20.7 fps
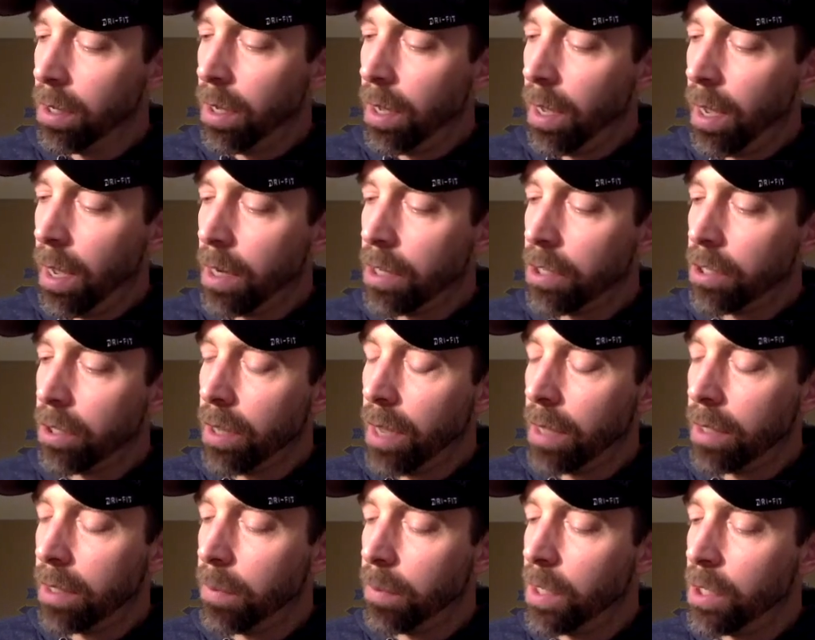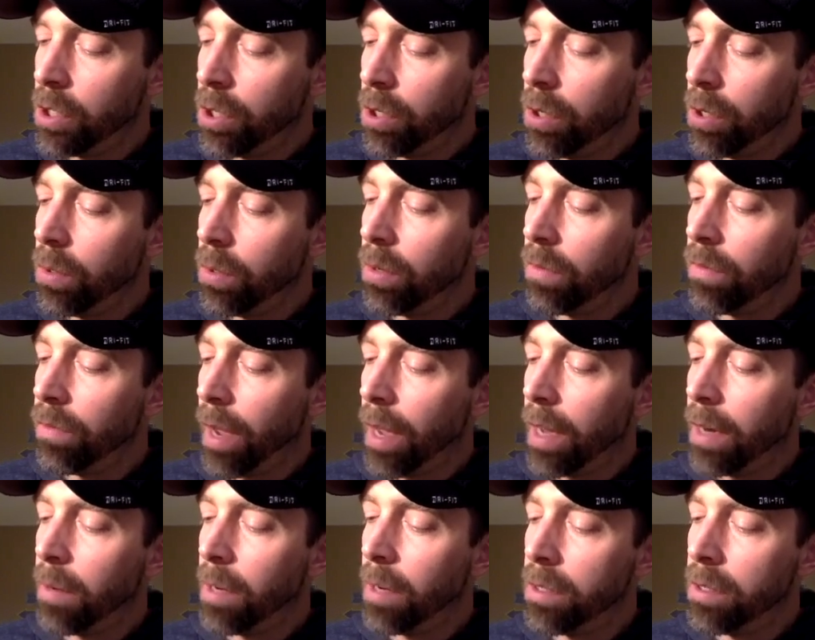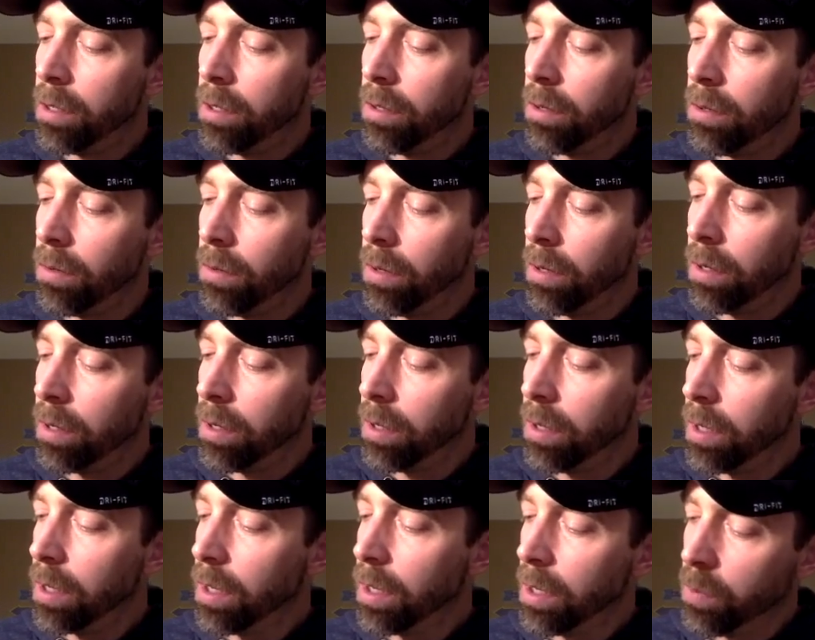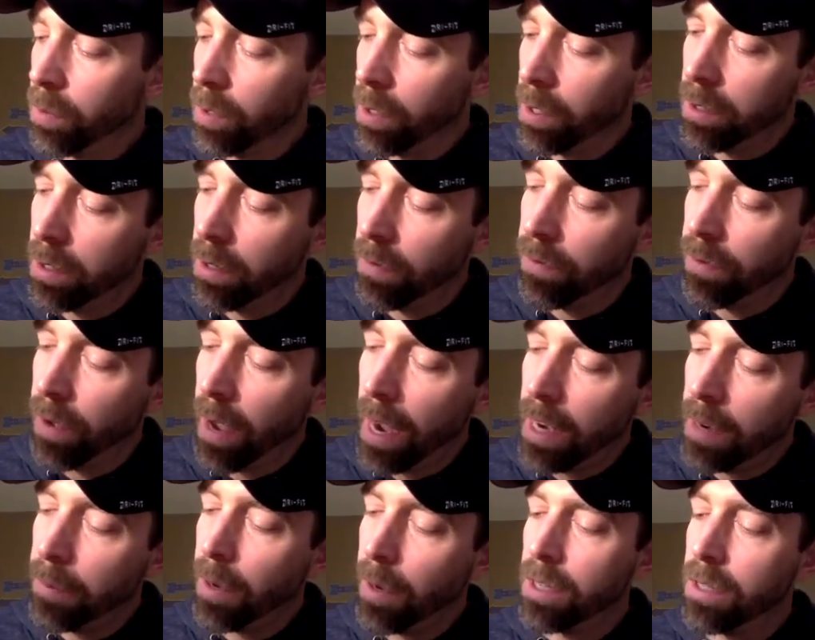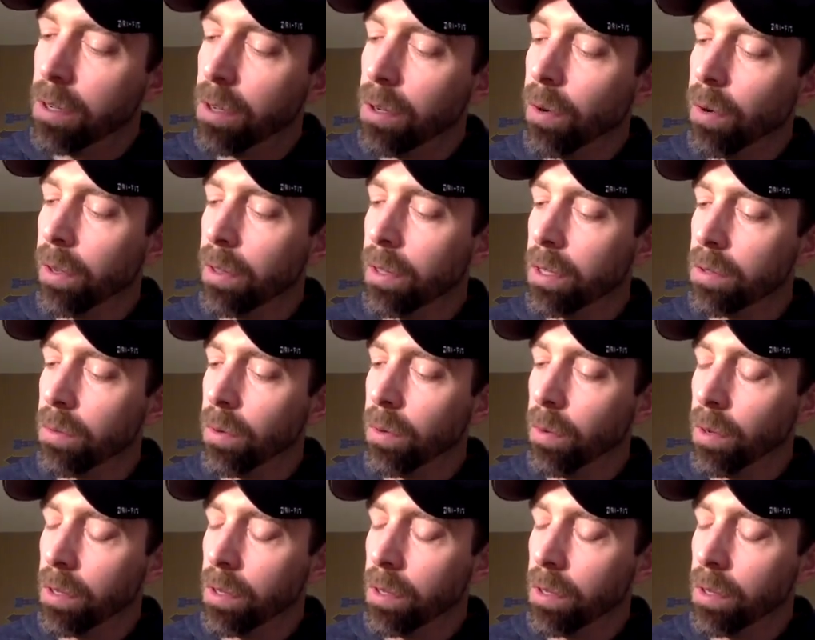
It actually has to be 2 divided by 2 because we're dividing by 2 going this way.